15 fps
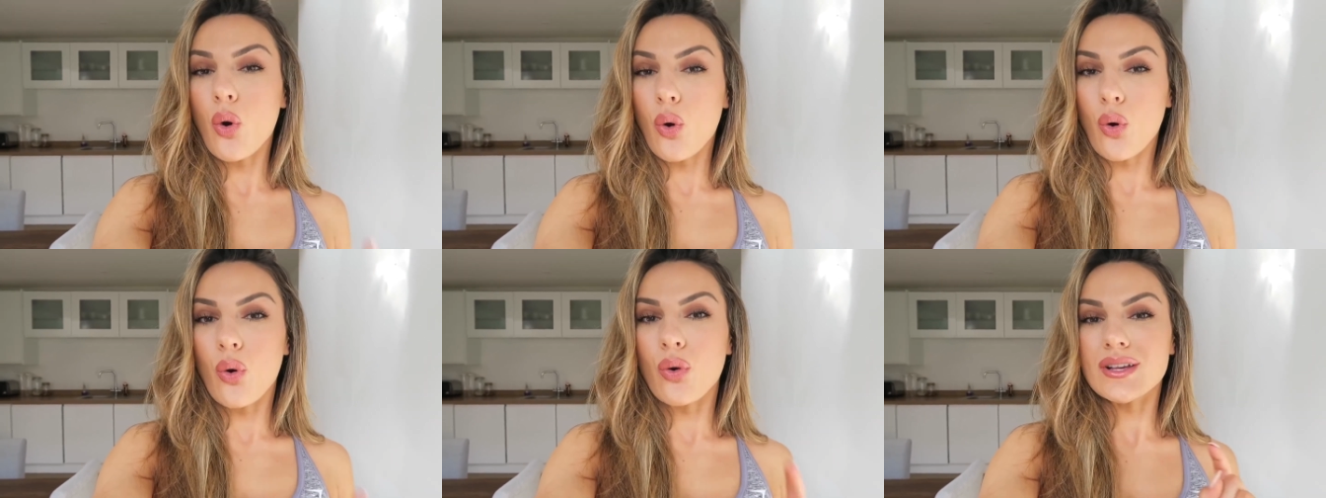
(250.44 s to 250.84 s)

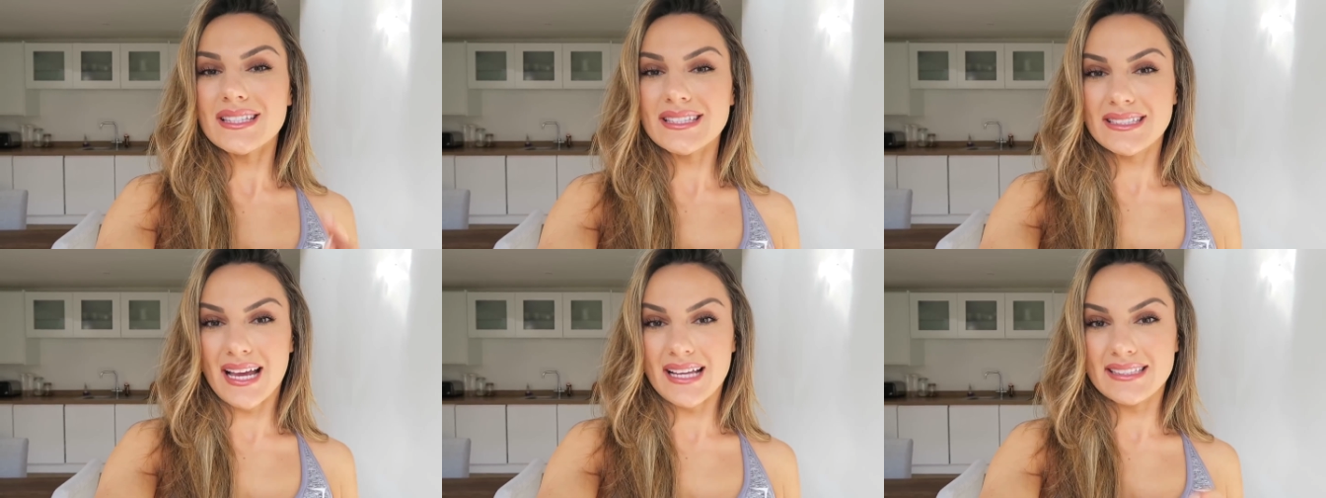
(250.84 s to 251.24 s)
or
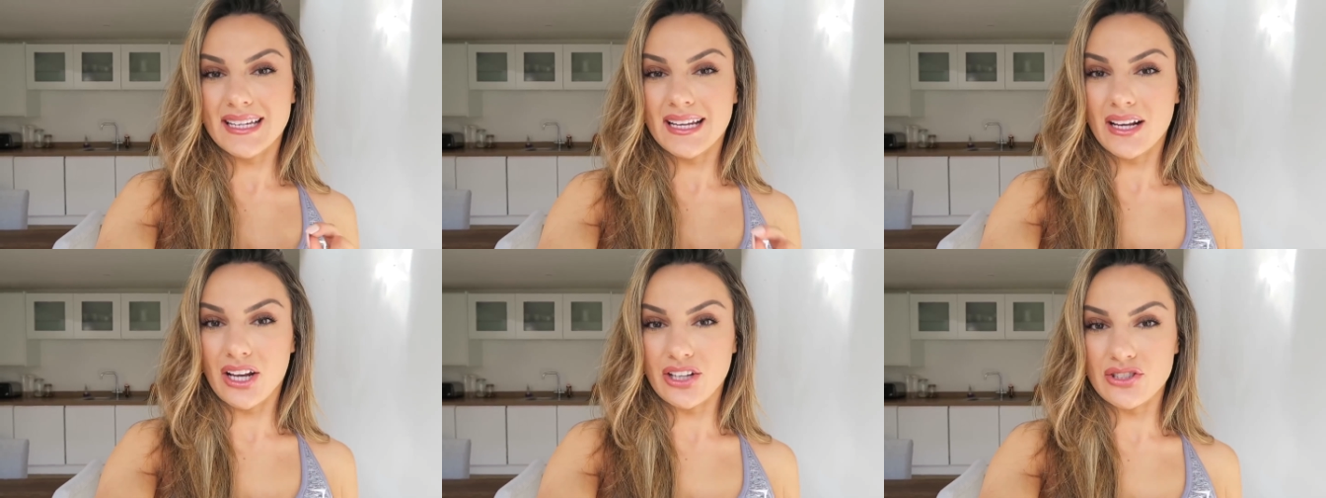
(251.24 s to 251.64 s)

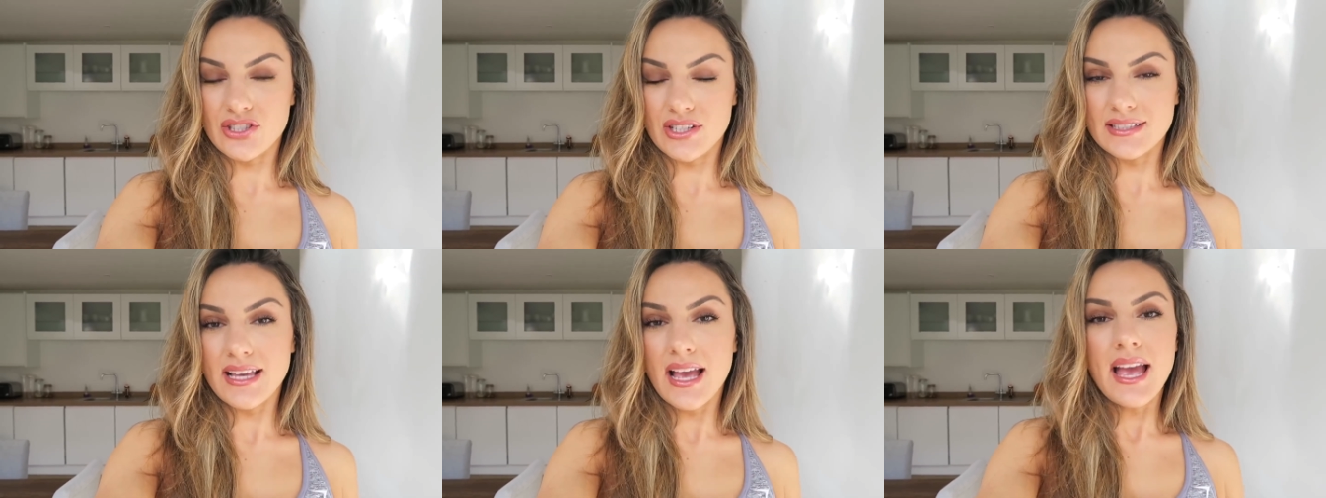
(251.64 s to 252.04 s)
static
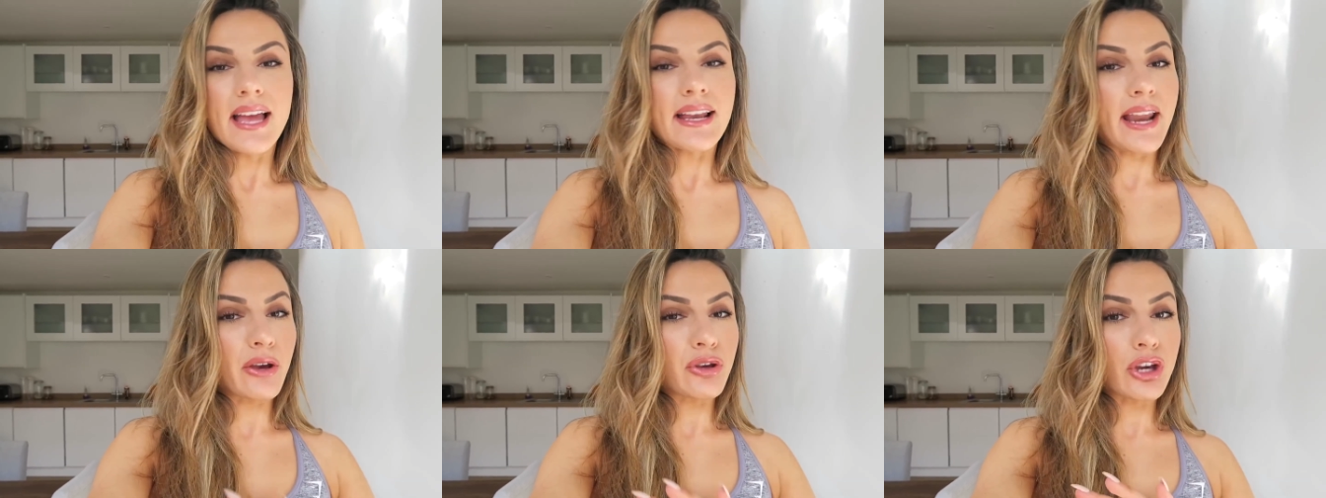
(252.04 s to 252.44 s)
lunges.
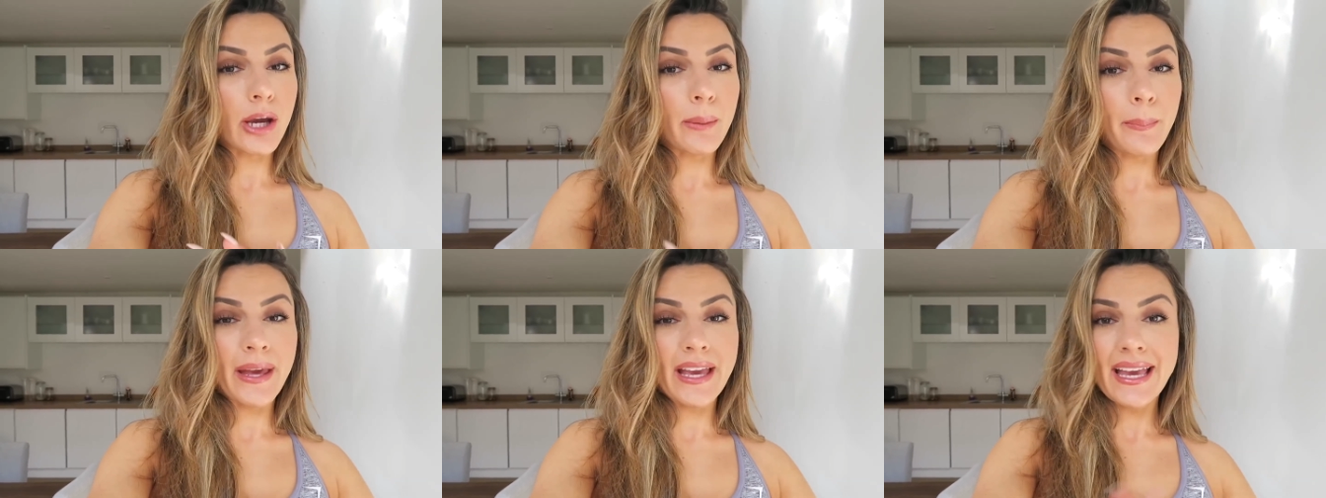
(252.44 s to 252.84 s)
Now you
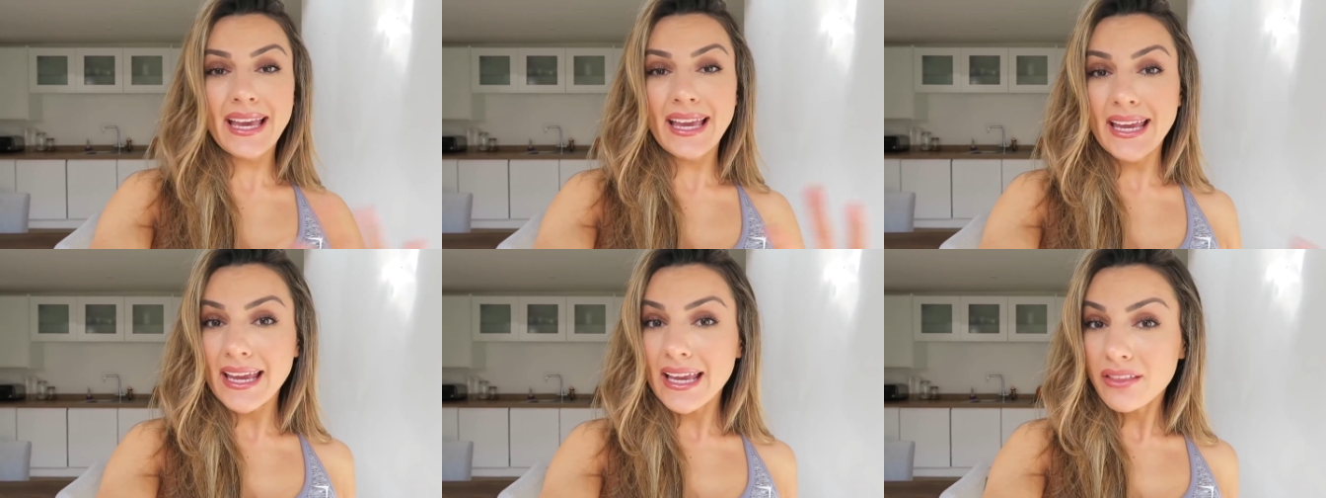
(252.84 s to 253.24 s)
can pick
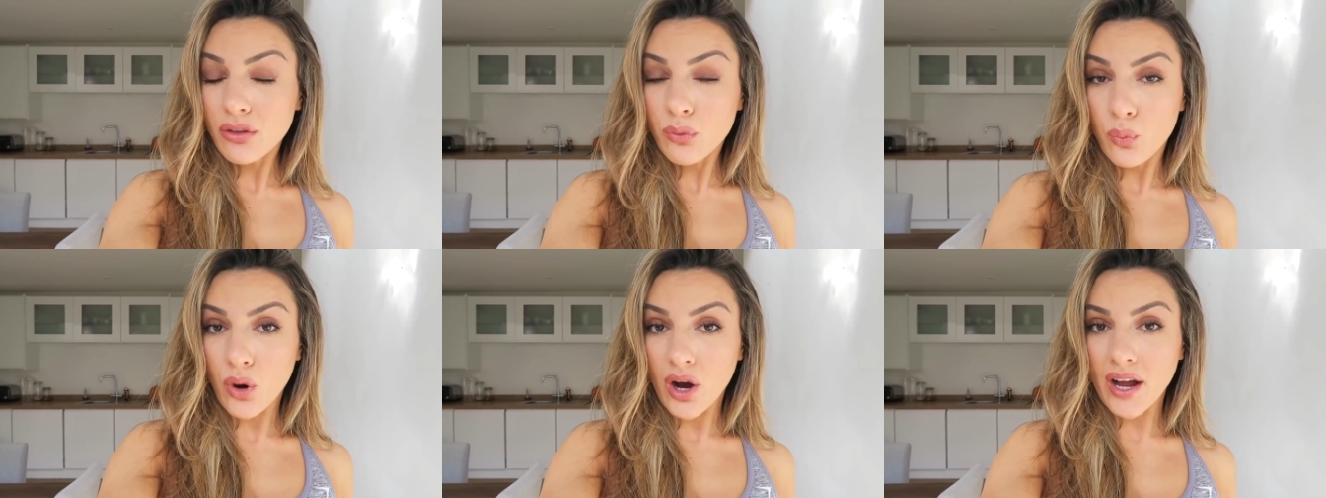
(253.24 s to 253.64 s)

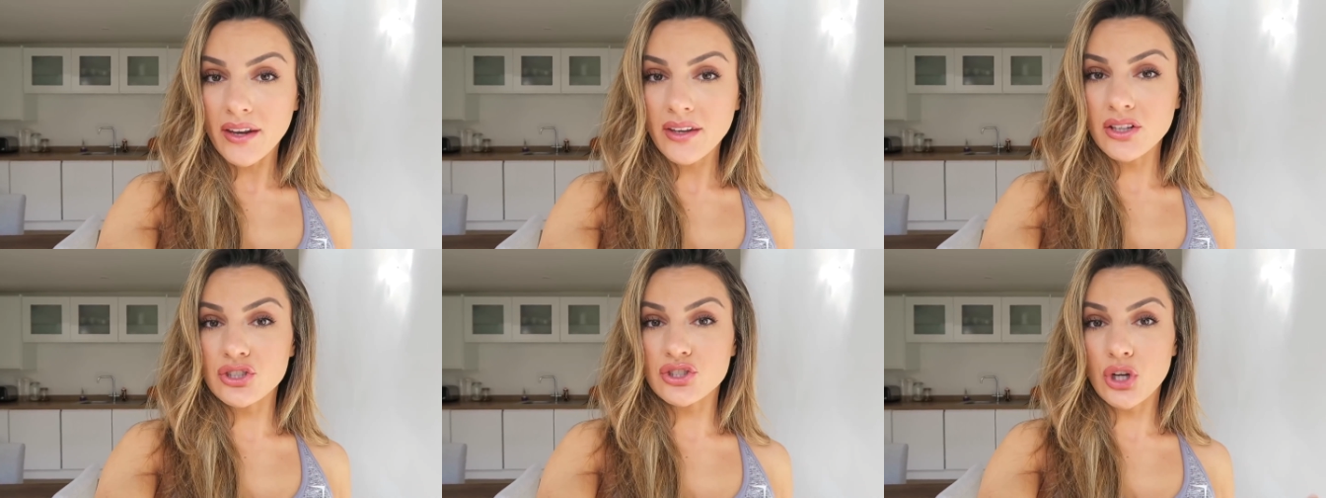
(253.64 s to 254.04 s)
either
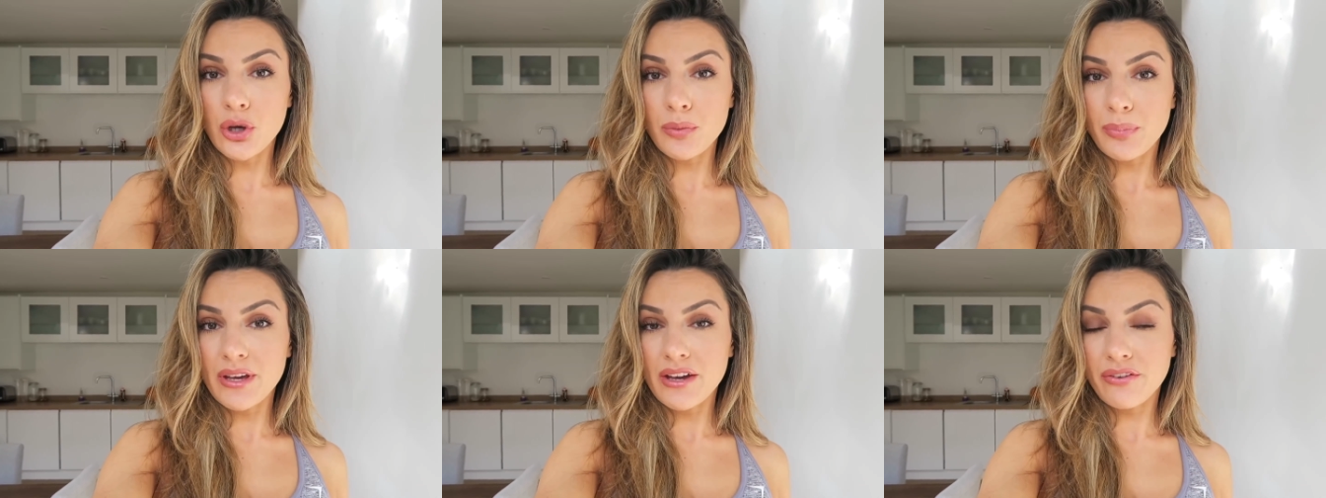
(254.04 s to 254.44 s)
one,
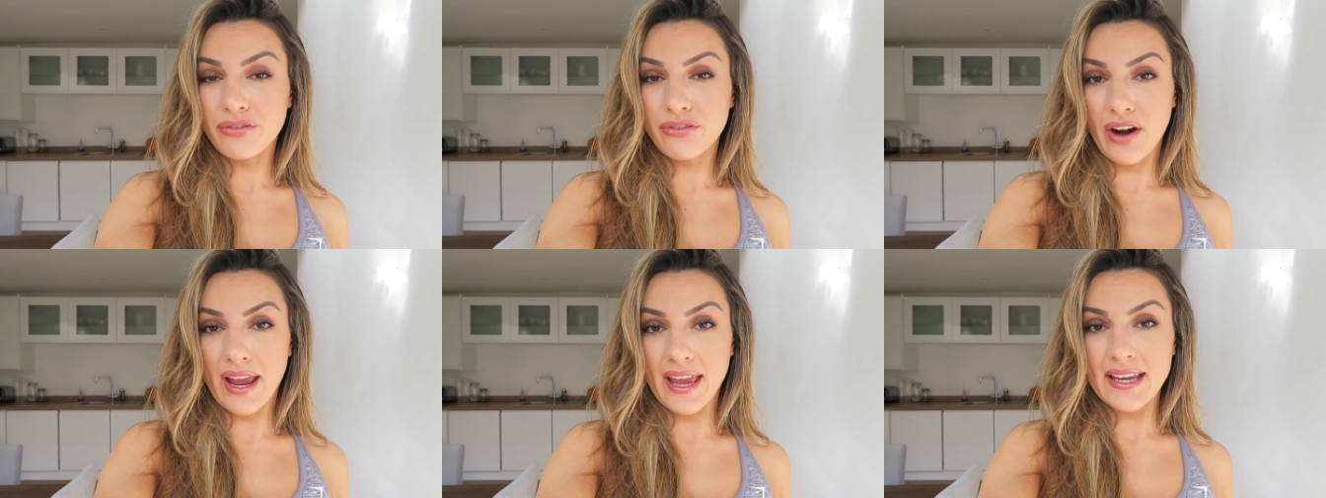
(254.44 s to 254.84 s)
don't be
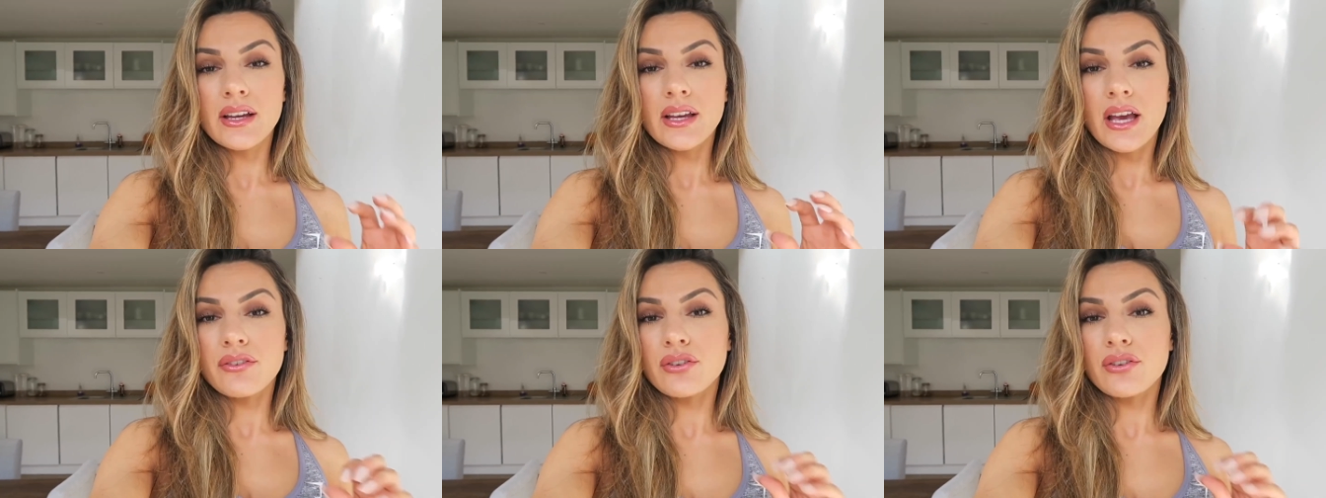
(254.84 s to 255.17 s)
afraid.